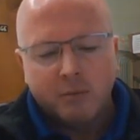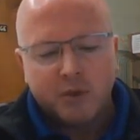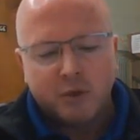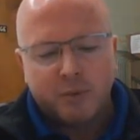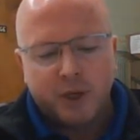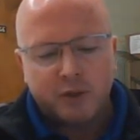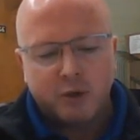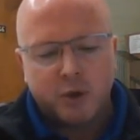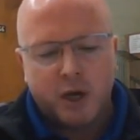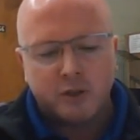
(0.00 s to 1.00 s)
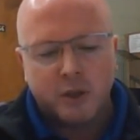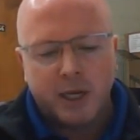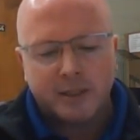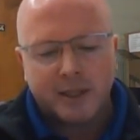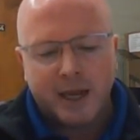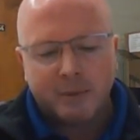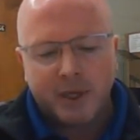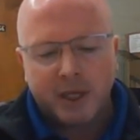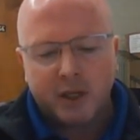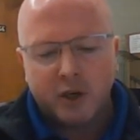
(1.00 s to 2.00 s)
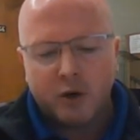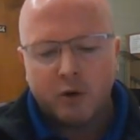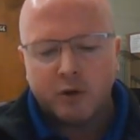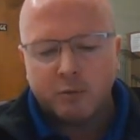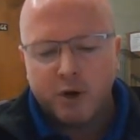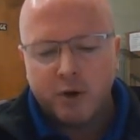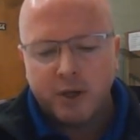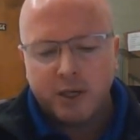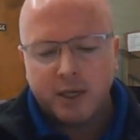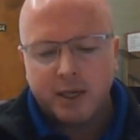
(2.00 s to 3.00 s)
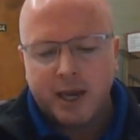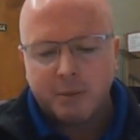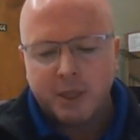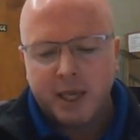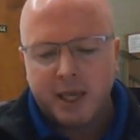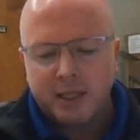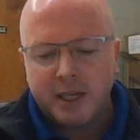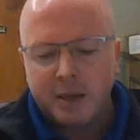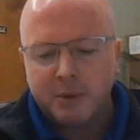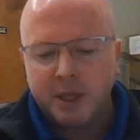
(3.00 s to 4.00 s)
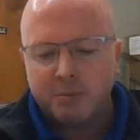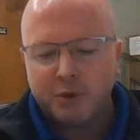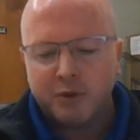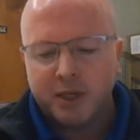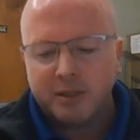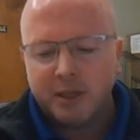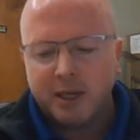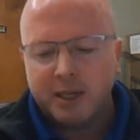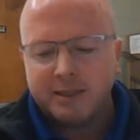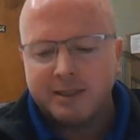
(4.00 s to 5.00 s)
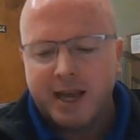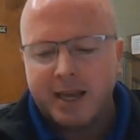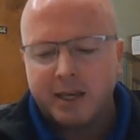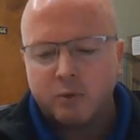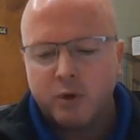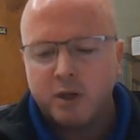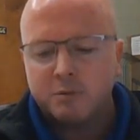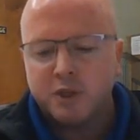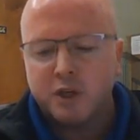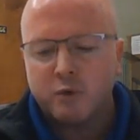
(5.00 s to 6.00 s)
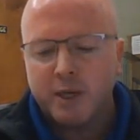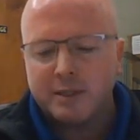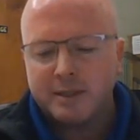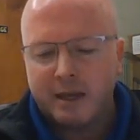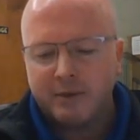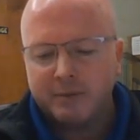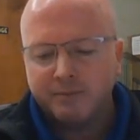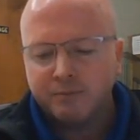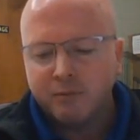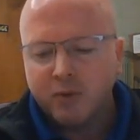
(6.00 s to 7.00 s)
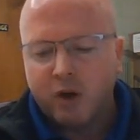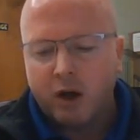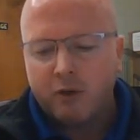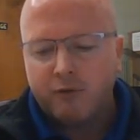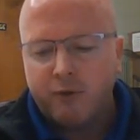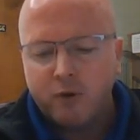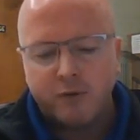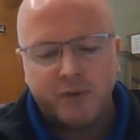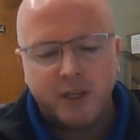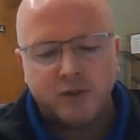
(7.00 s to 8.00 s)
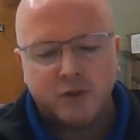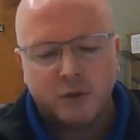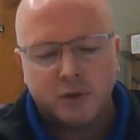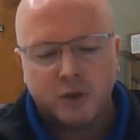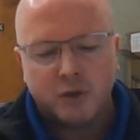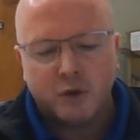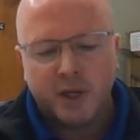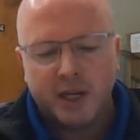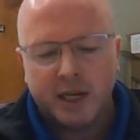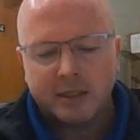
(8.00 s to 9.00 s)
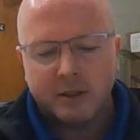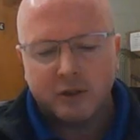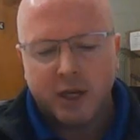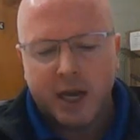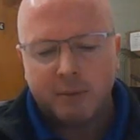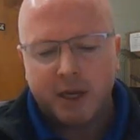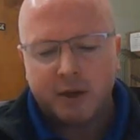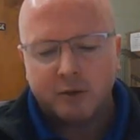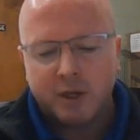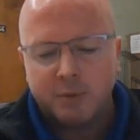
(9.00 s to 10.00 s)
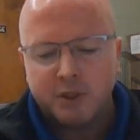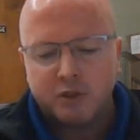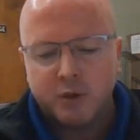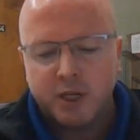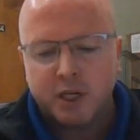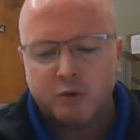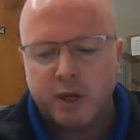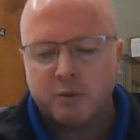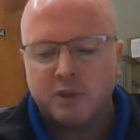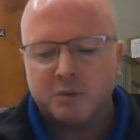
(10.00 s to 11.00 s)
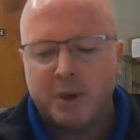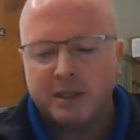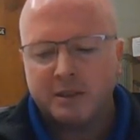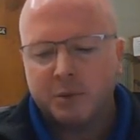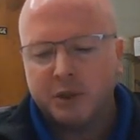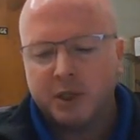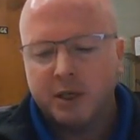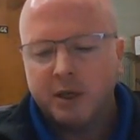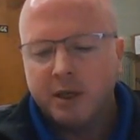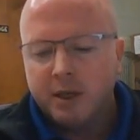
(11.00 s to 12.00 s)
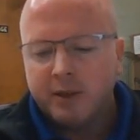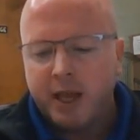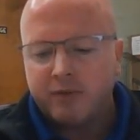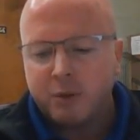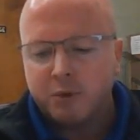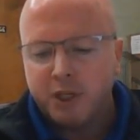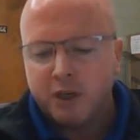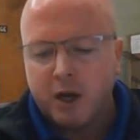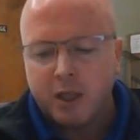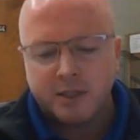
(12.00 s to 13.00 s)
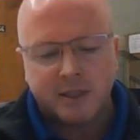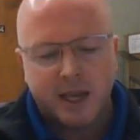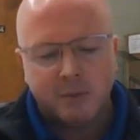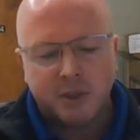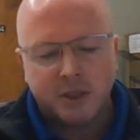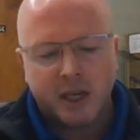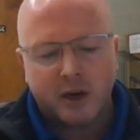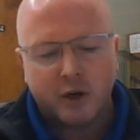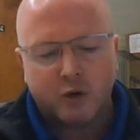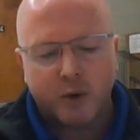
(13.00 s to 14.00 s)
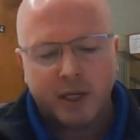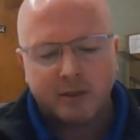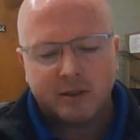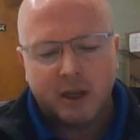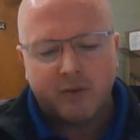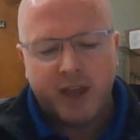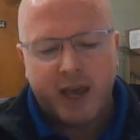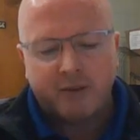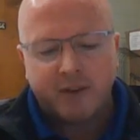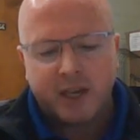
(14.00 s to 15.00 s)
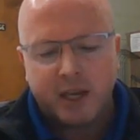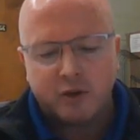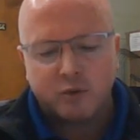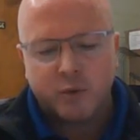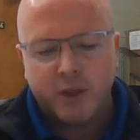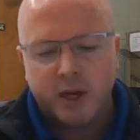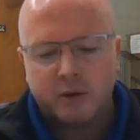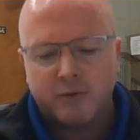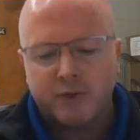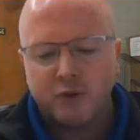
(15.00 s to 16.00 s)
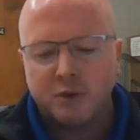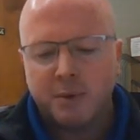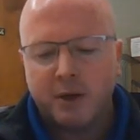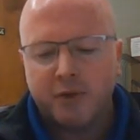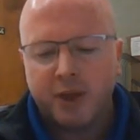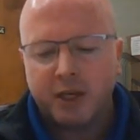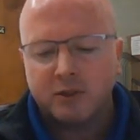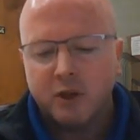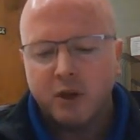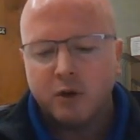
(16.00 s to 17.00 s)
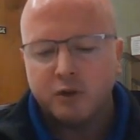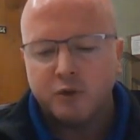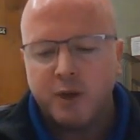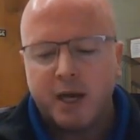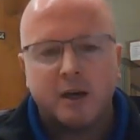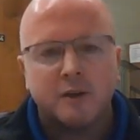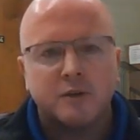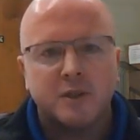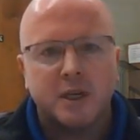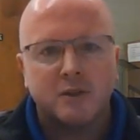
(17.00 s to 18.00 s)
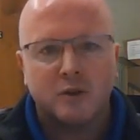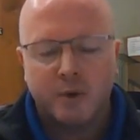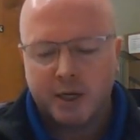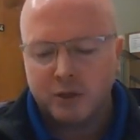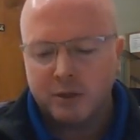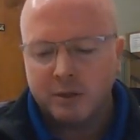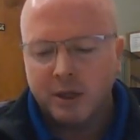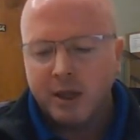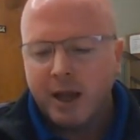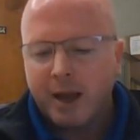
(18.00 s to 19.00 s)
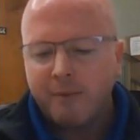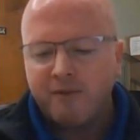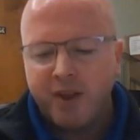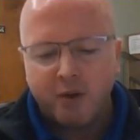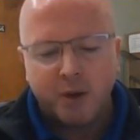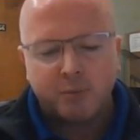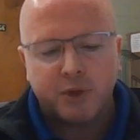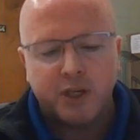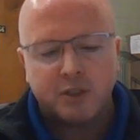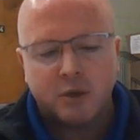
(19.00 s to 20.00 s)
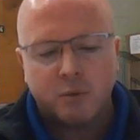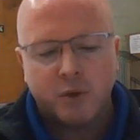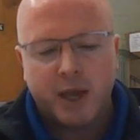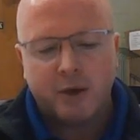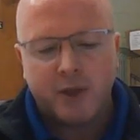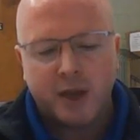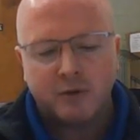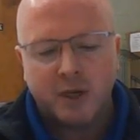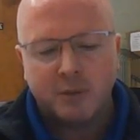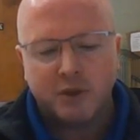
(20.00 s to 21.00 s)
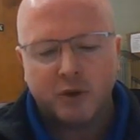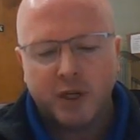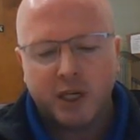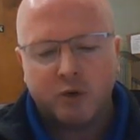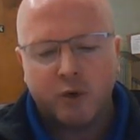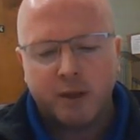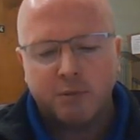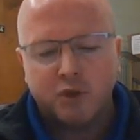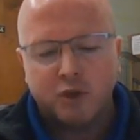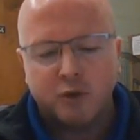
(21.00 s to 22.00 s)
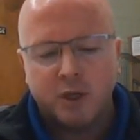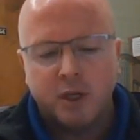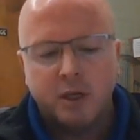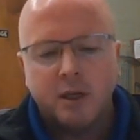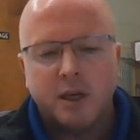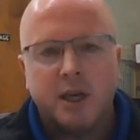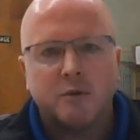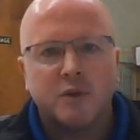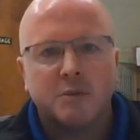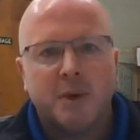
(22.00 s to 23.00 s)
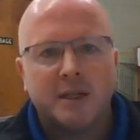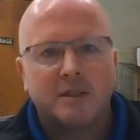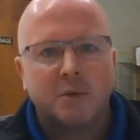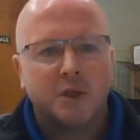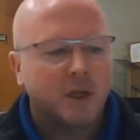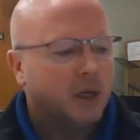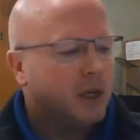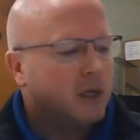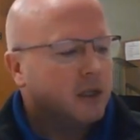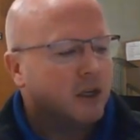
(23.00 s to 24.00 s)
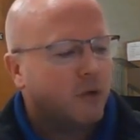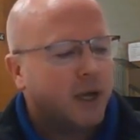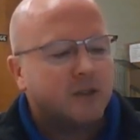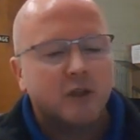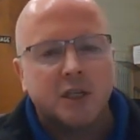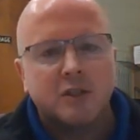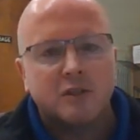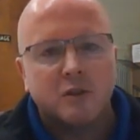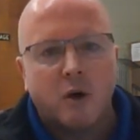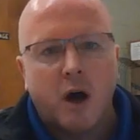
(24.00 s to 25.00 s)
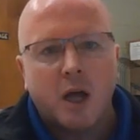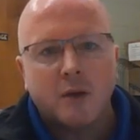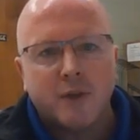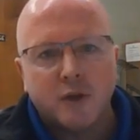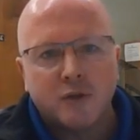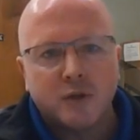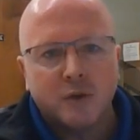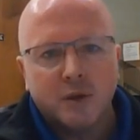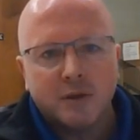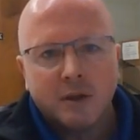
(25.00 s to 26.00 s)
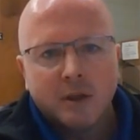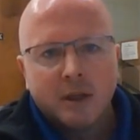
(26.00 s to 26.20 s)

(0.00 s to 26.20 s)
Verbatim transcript: Mr. Peltier would also like to nominate Kioro Cabrera, Yamilet and Yamilet Berdesia, and Zion Williams in grade 7. All four of these students are doing an excellent job and are demonstrating great responsibility. They have completed all assignments and are great self-advocators when they are confused about things or do not understand directions. I'm very pleased with how they are demonstrating great maturity and responsibility. Congratulations to all of those students.